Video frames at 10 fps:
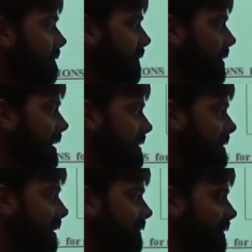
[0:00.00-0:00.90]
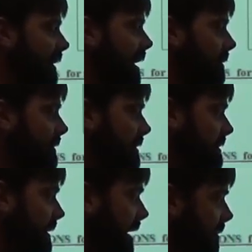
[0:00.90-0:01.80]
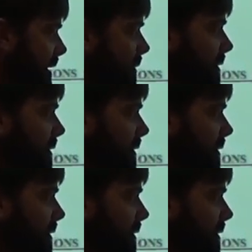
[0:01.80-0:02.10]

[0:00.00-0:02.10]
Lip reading: We can solve for the opposite side by